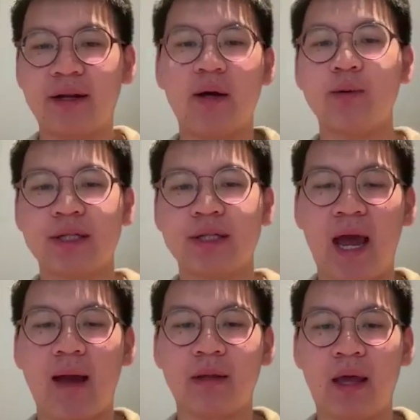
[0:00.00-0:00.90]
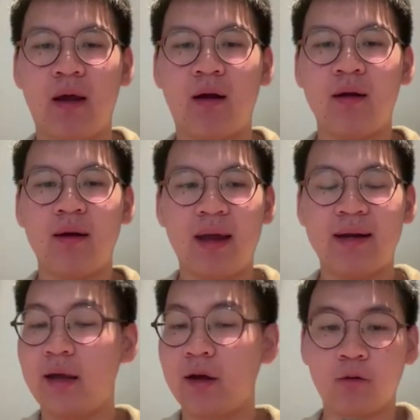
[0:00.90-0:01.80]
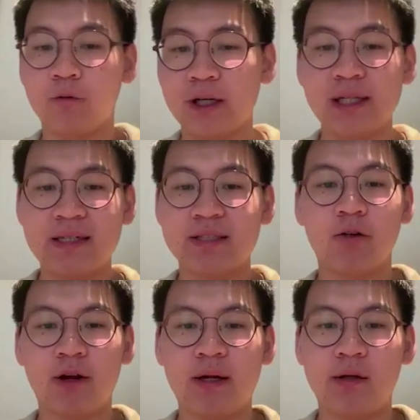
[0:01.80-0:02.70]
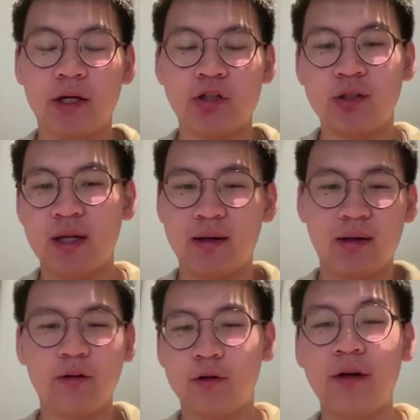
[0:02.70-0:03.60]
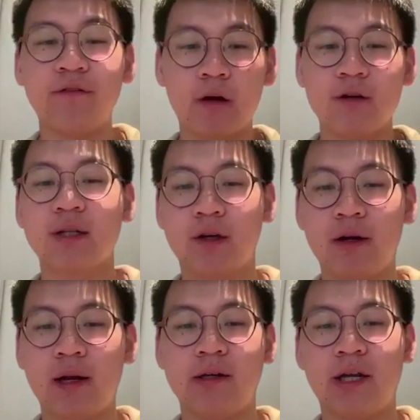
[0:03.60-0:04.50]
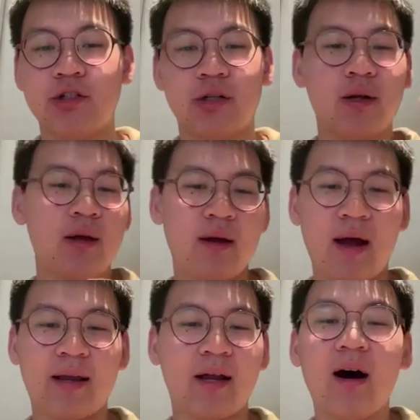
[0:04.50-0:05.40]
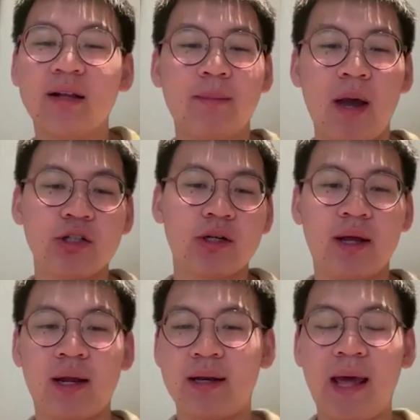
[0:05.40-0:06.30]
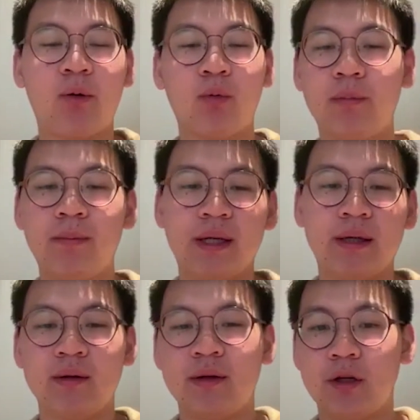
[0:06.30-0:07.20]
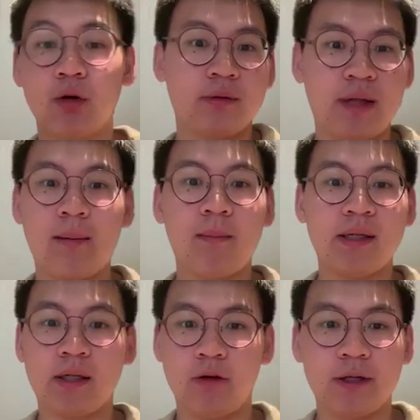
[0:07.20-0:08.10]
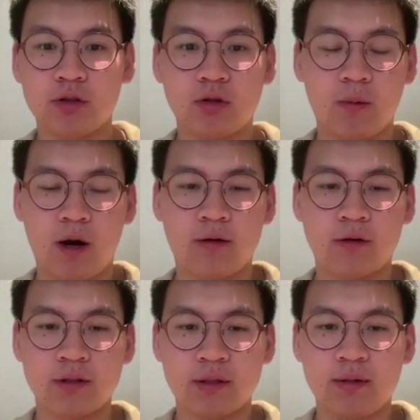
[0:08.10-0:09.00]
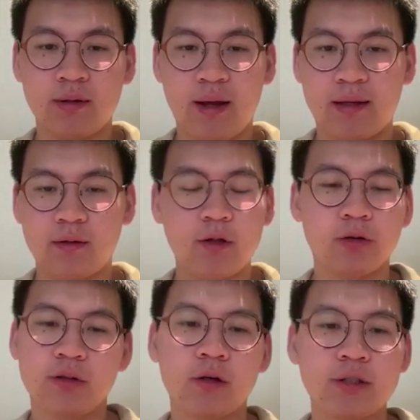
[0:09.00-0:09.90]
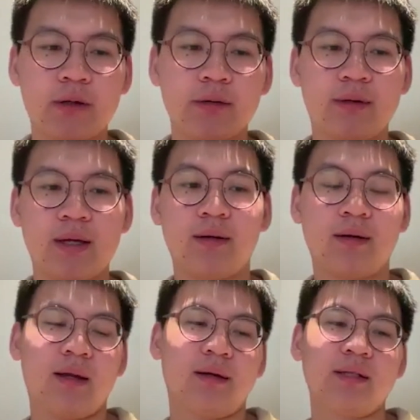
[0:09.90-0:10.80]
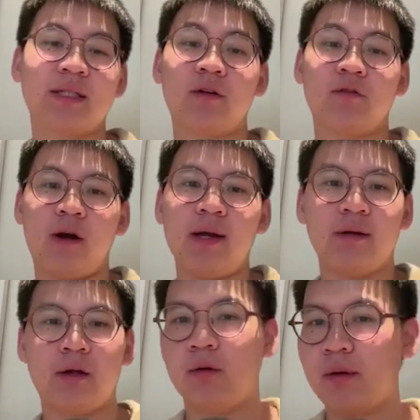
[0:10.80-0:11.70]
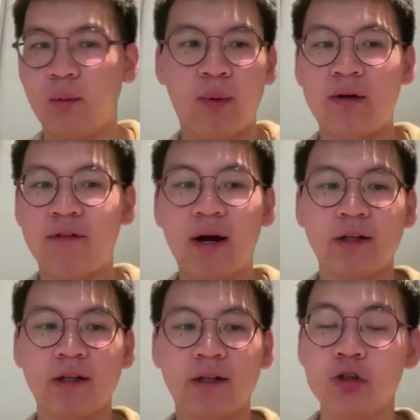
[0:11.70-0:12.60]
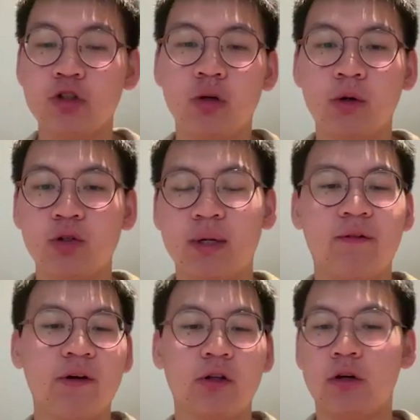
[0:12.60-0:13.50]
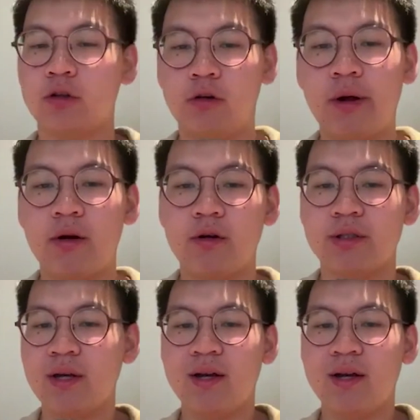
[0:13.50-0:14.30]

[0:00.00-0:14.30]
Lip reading: there was a gap there and there really isn't great education. And, if there isn't great education, I can't imagine that there would be, that many great script writers. And, turns out that's kind of right. Whenever I talk to YouTubers, whenever I talk to creators,